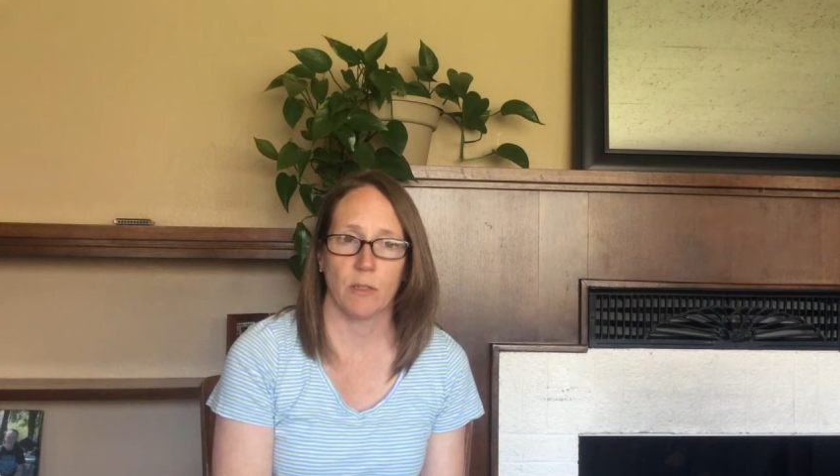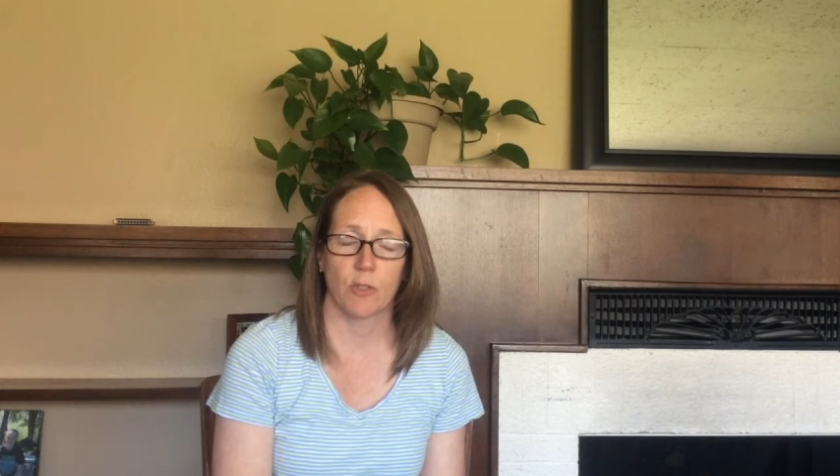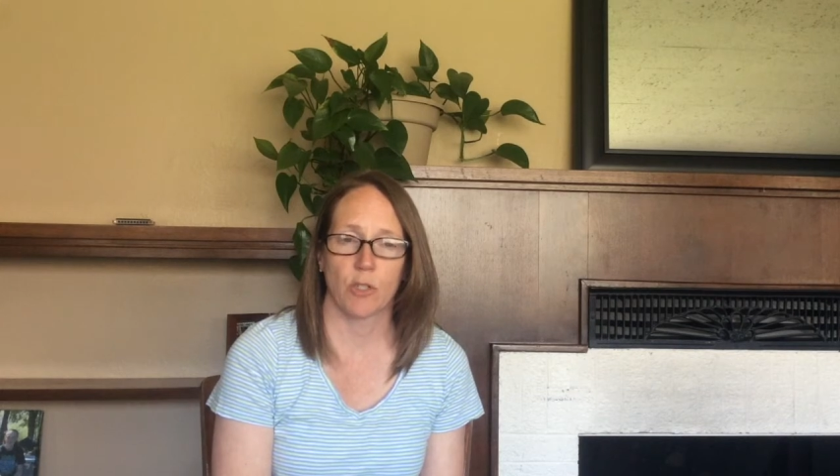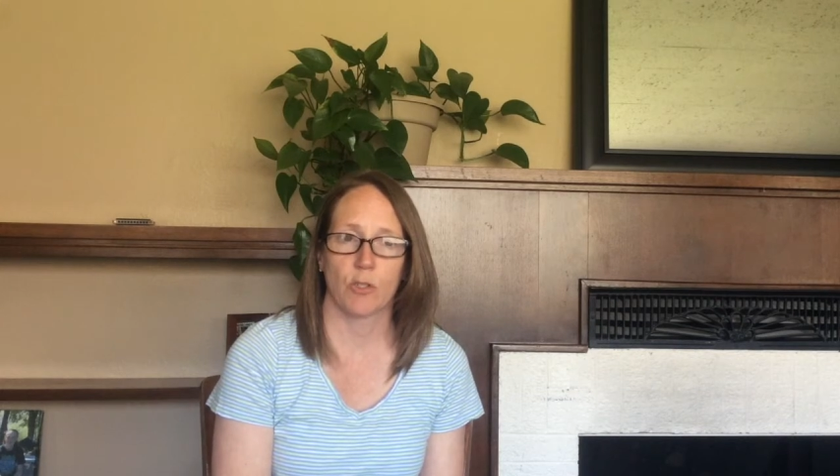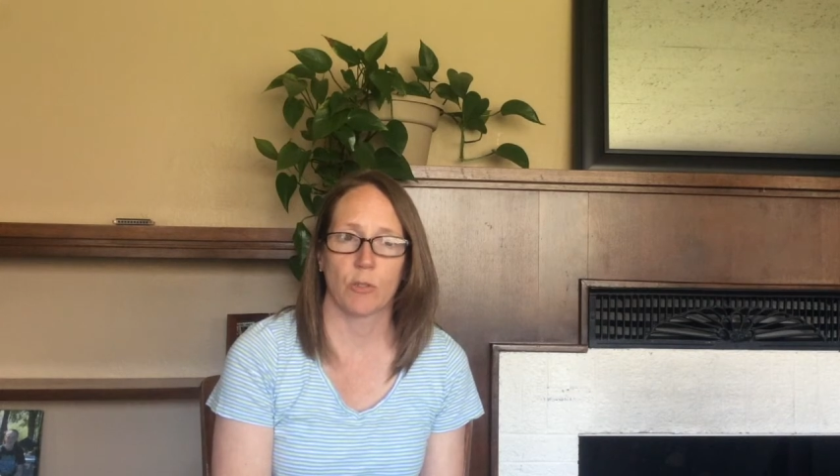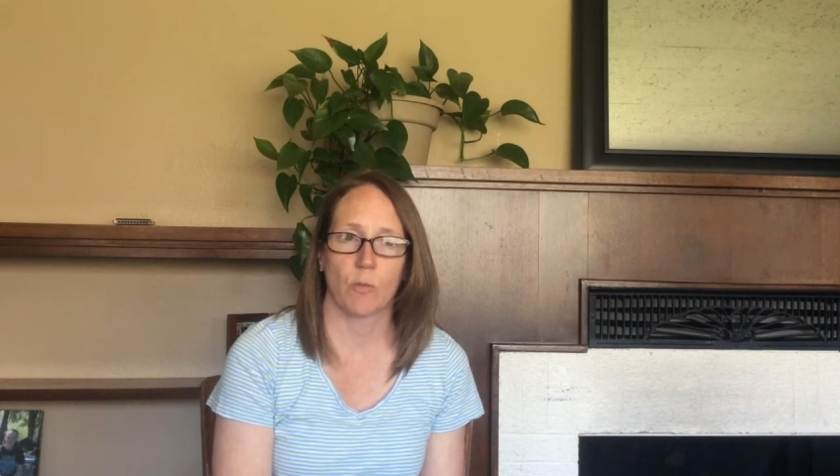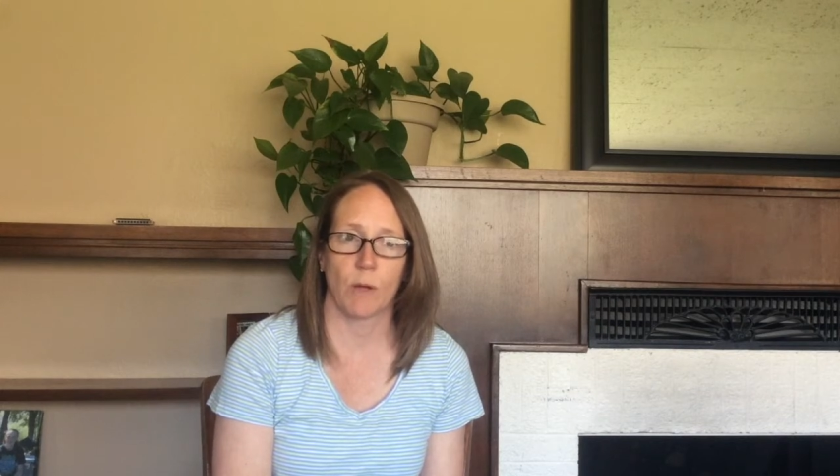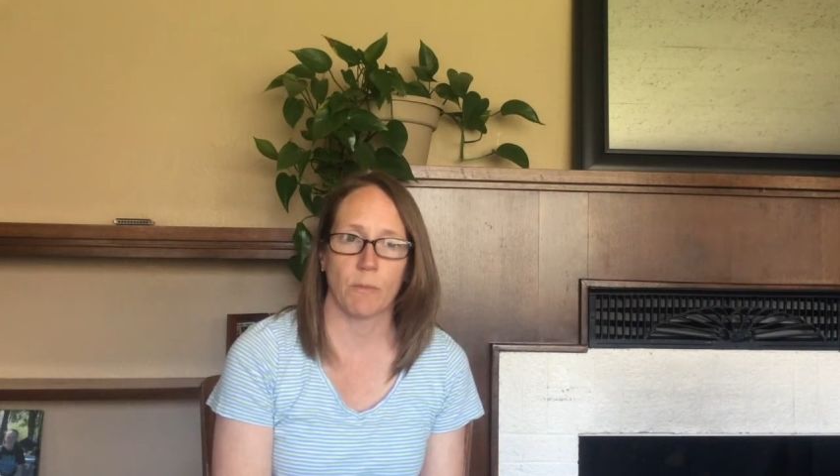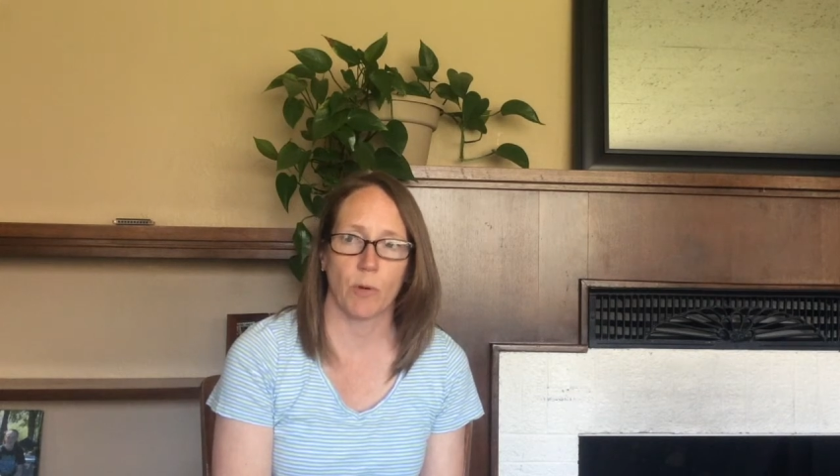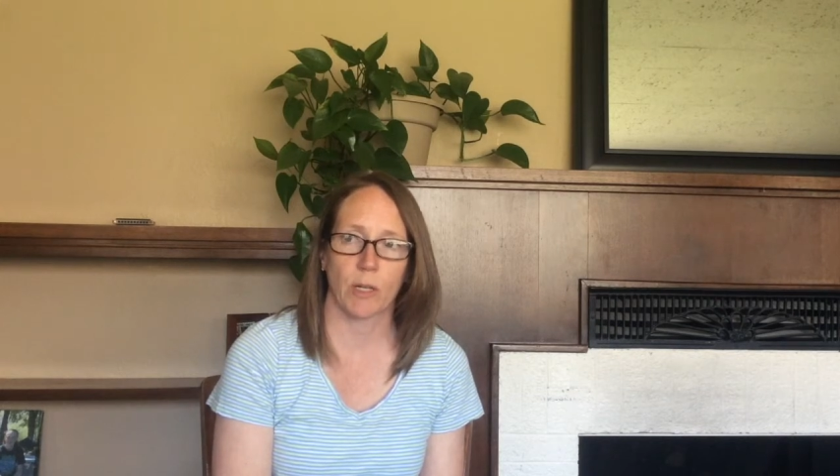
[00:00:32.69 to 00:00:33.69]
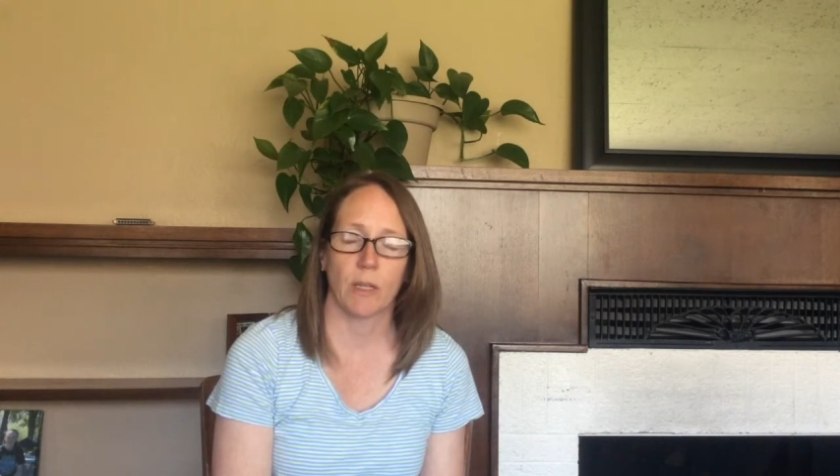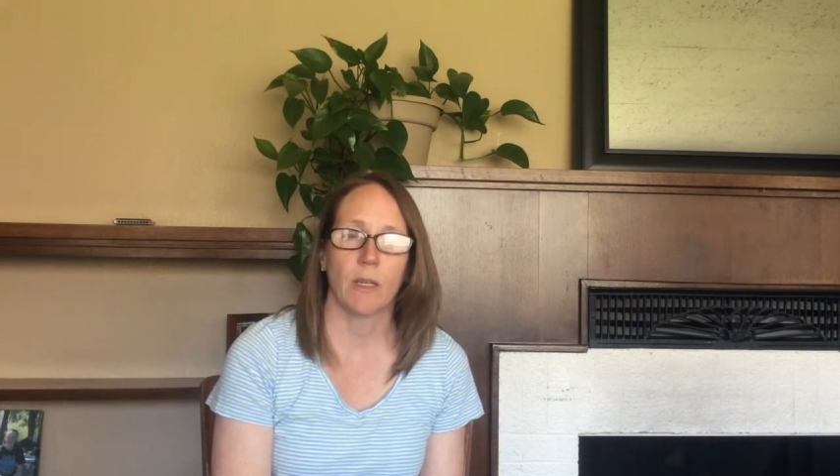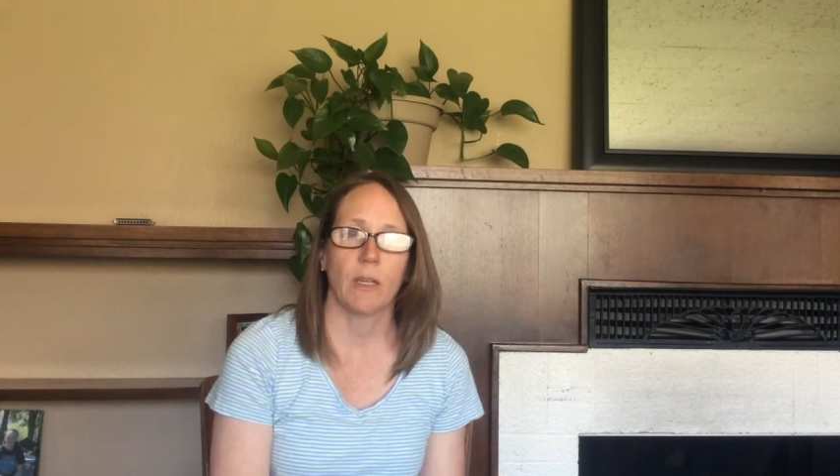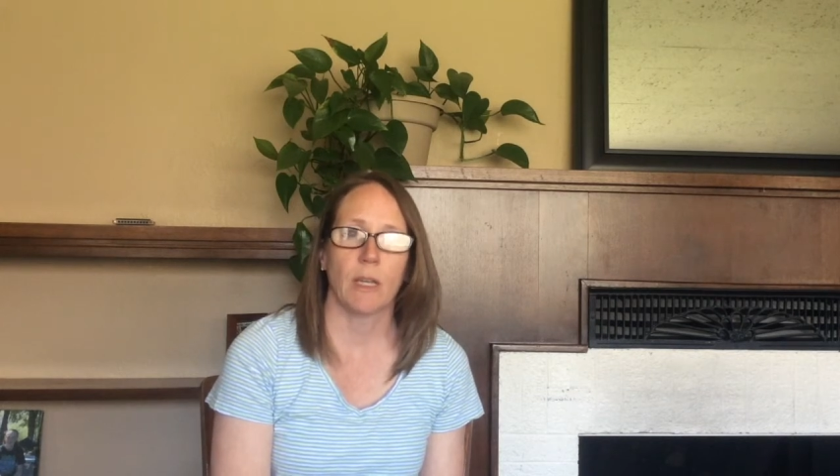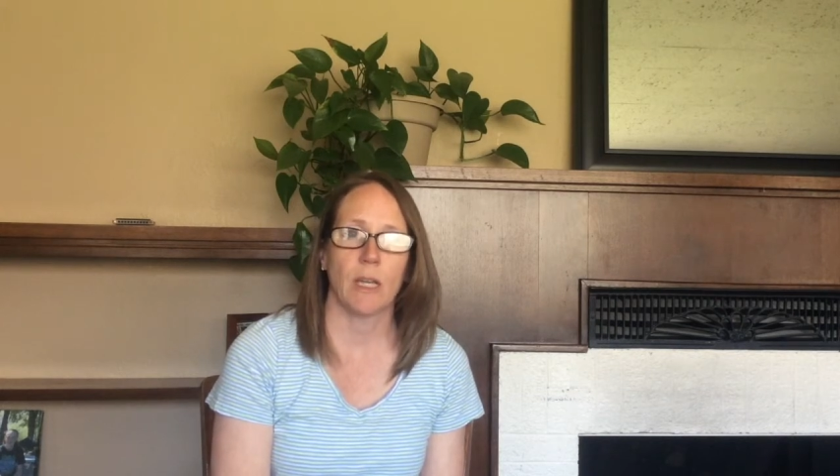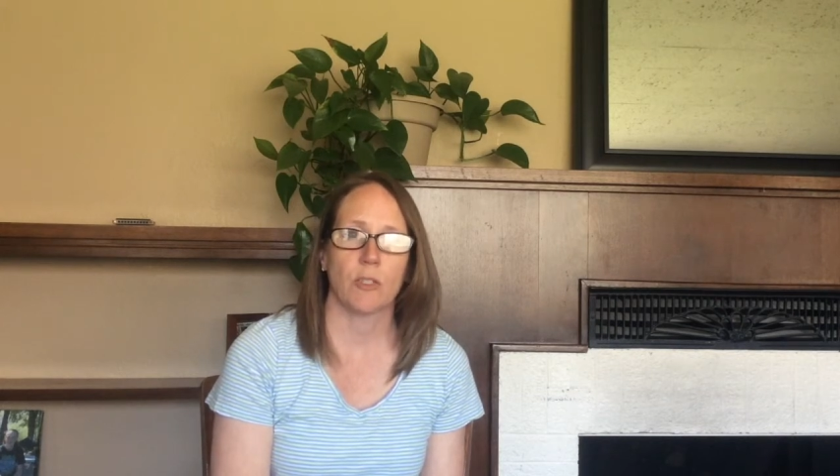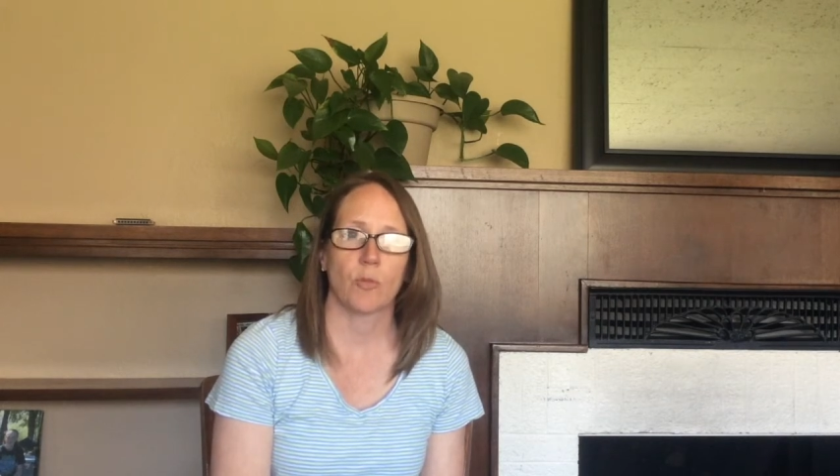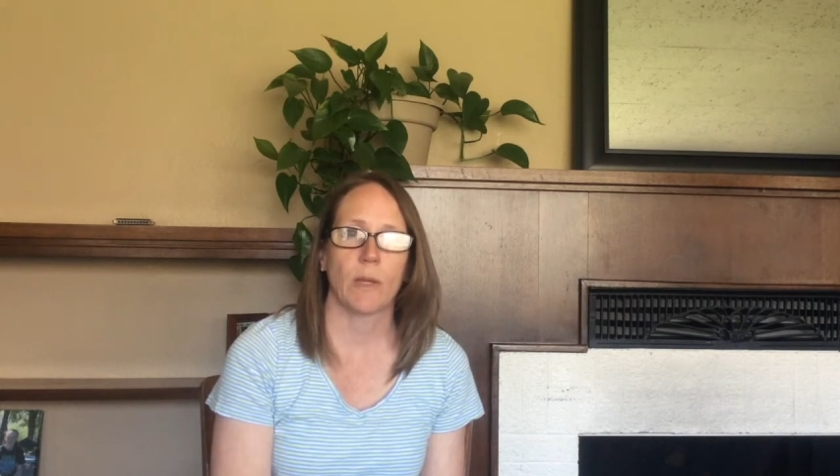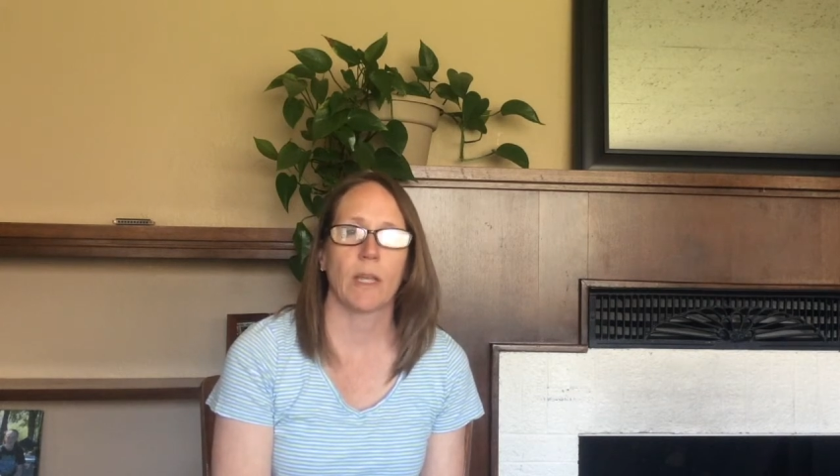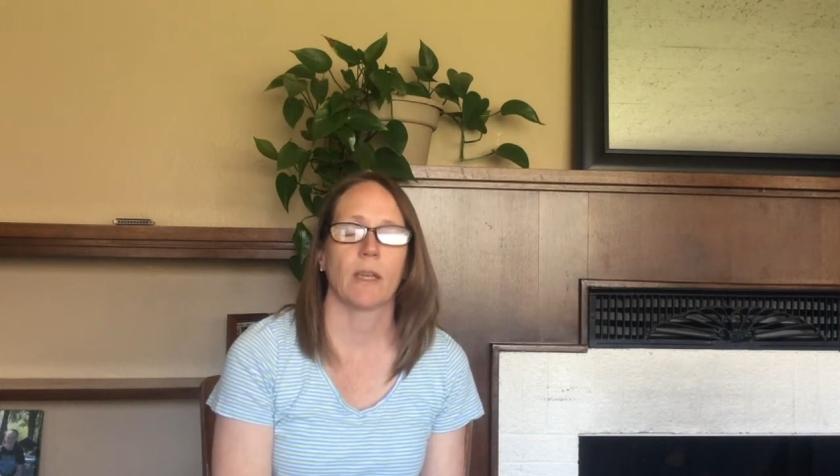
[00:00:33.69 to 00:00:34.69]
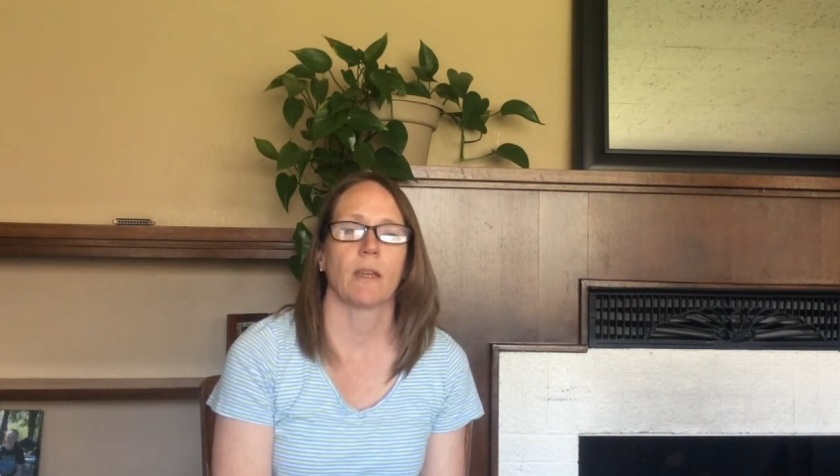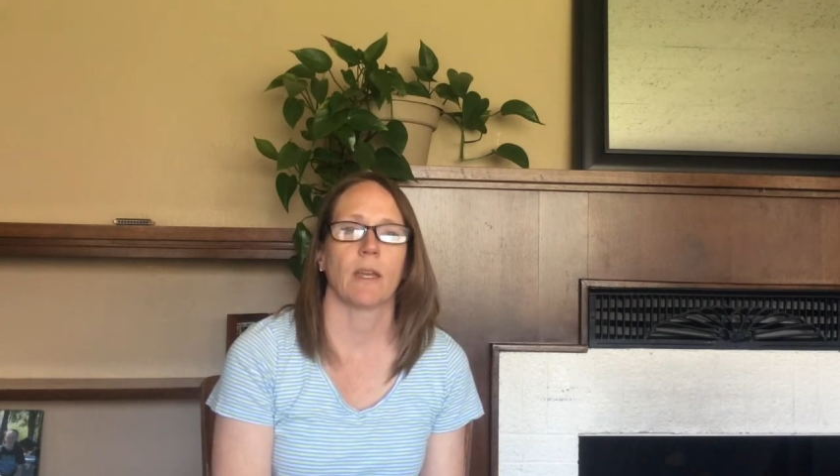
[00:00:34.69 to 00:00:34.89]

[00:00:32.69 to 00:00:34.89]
You should choose one book each week